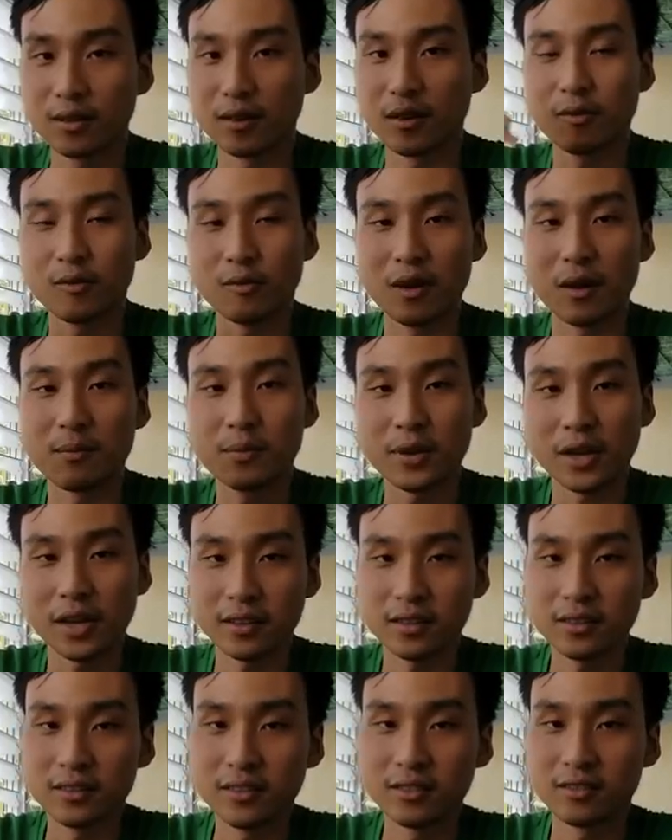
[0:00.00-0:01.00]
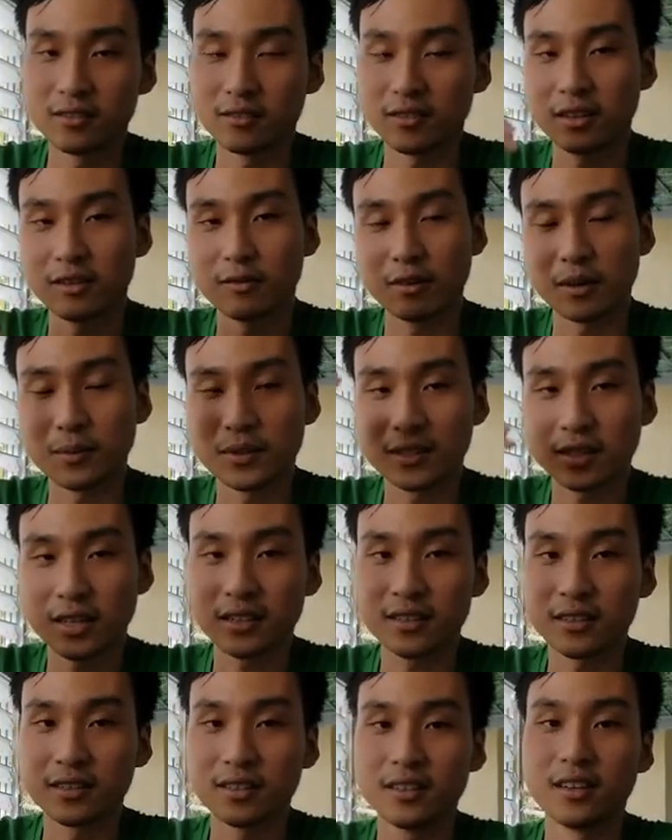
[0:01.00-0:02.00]
website.
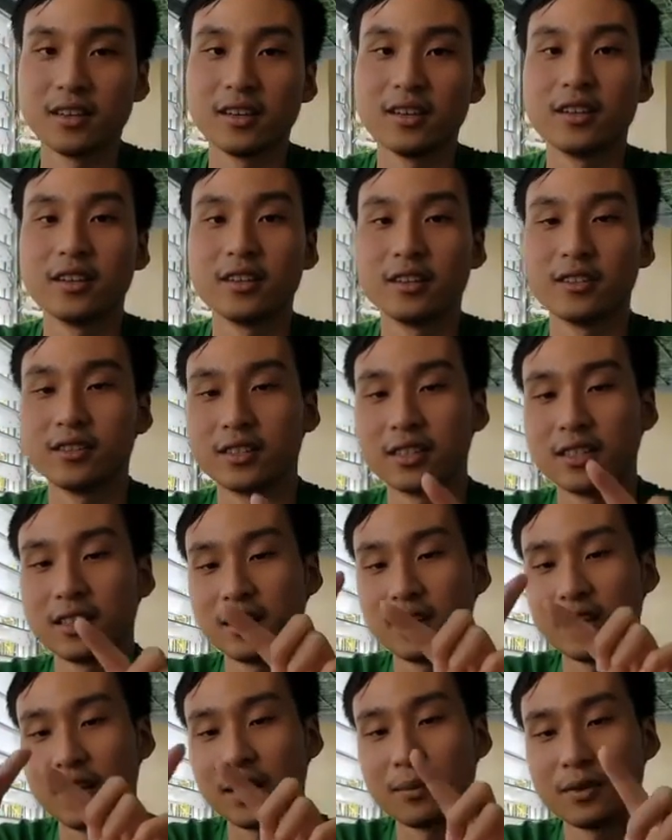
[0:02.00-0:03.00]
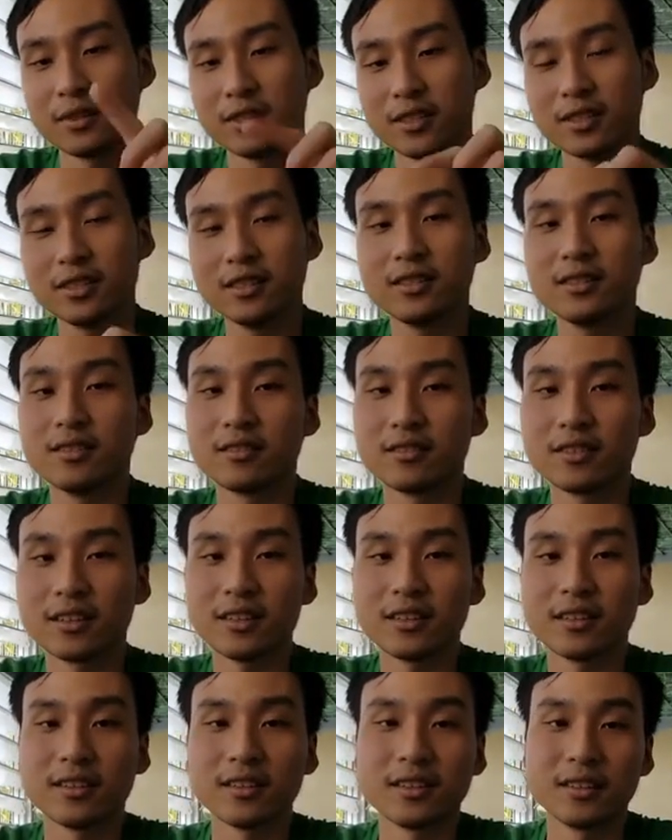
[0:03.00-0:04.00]
You see little images, right?
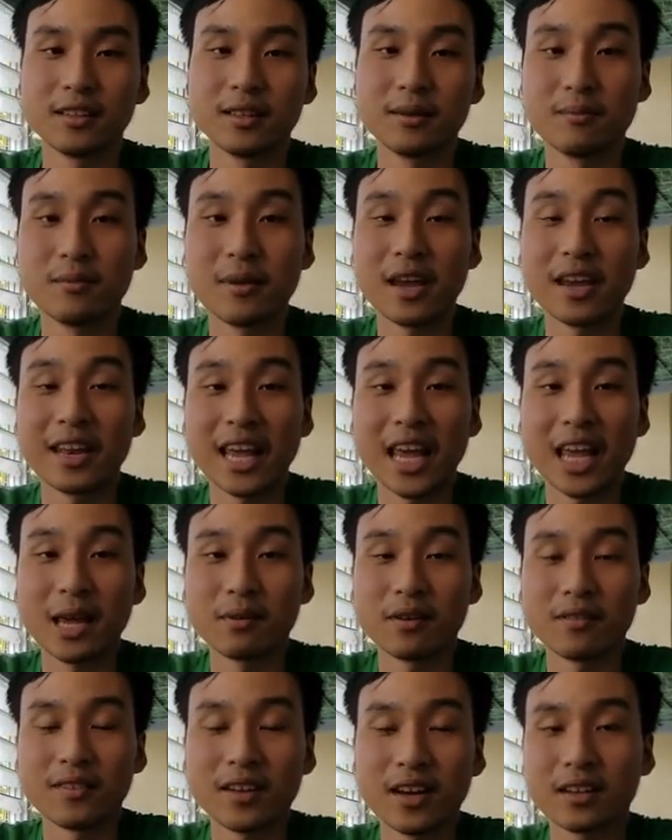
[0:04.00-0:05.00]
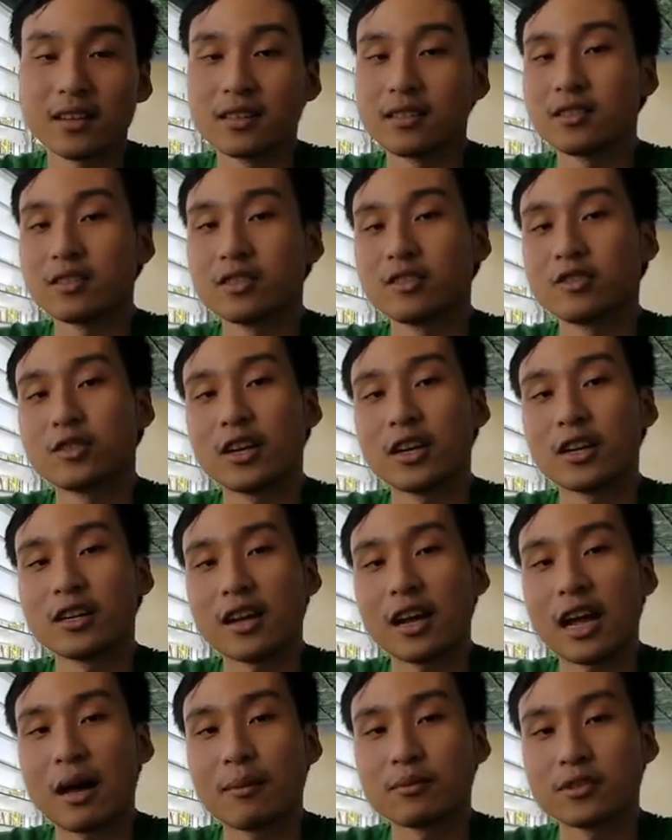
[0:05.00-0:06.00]
The main aim of that is to try to
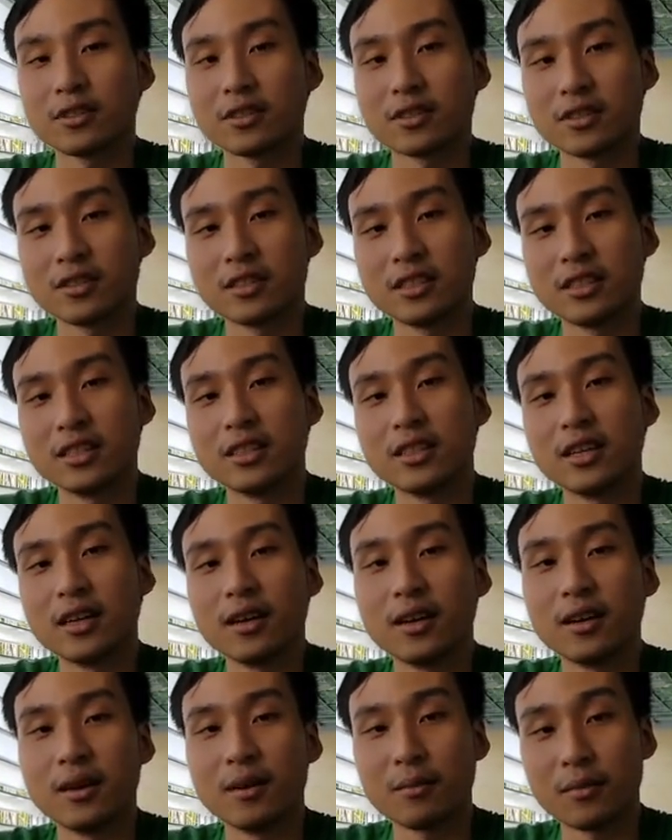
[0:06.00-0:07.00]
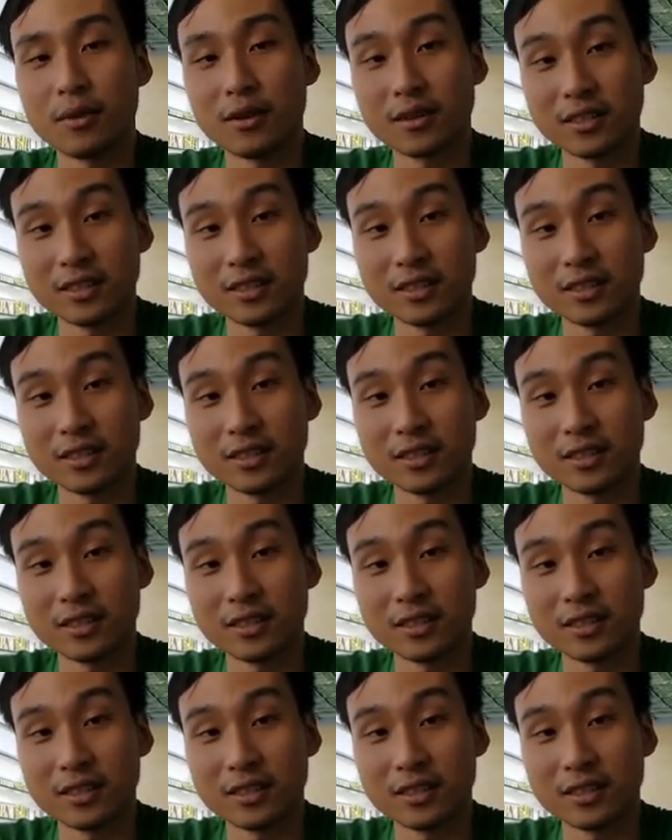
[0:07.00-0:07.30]
capture the person's